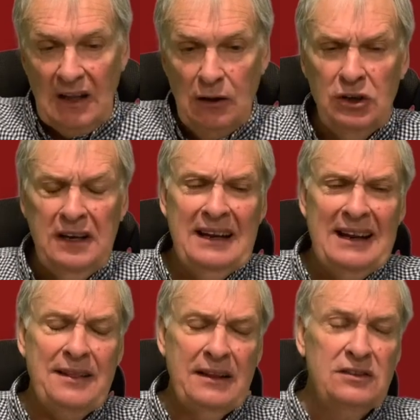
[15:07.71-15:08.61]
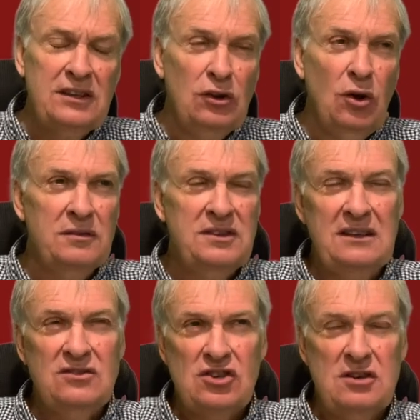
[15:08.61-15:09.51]
looking at that,
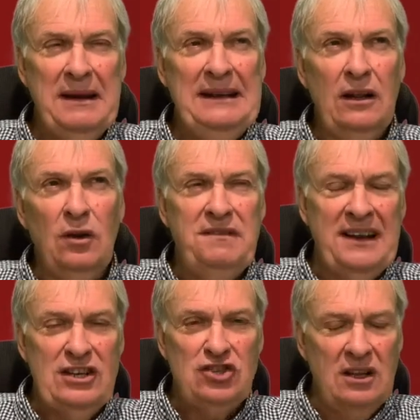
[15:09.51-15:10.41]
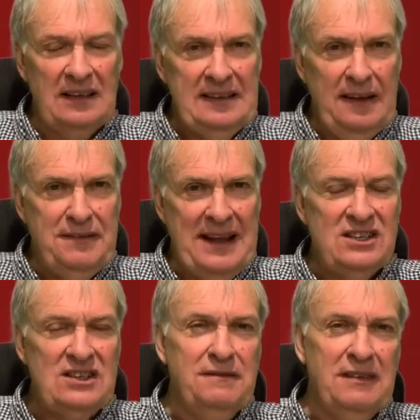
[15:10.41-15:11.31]
they look very solid
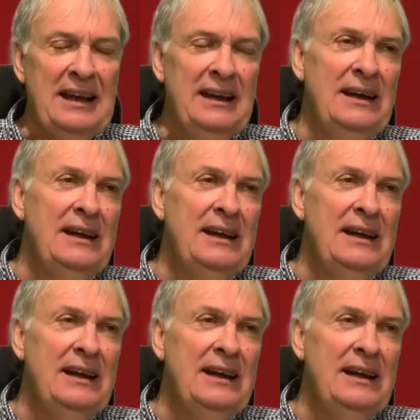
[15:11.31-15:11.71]
defensively.